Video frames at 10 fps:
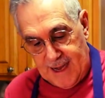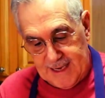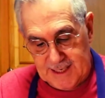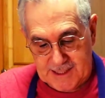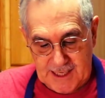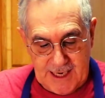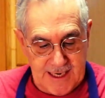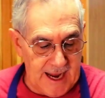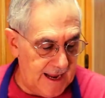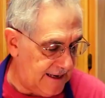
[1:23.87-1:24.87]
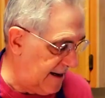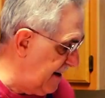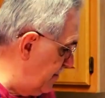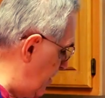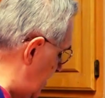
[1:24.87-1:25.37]
and it's in a net, and
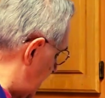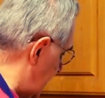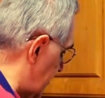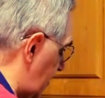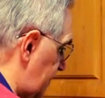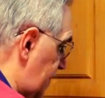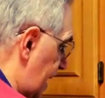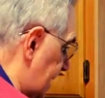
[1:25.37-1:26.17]
I'm just going to move my